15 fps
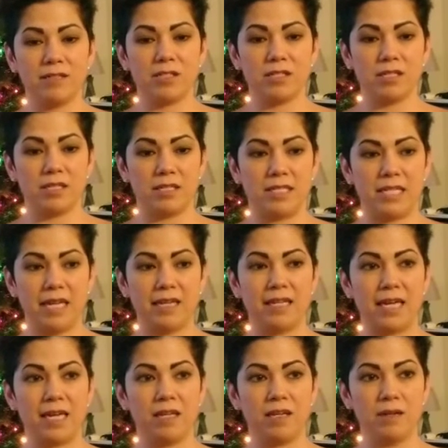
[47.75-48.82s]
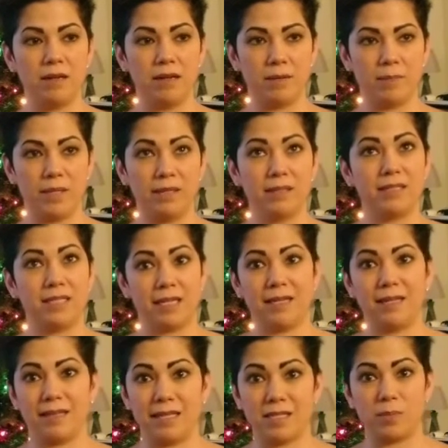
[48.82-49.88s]
just the decade, I mean, the
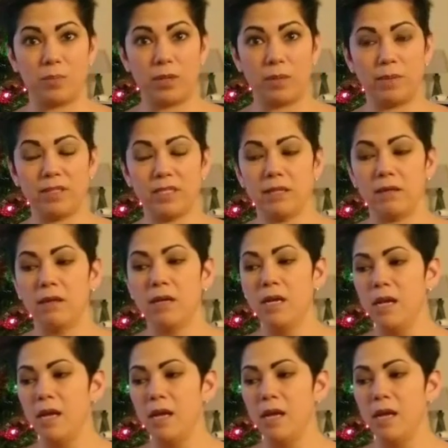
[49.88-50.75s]
decade, that's a pretty big deal,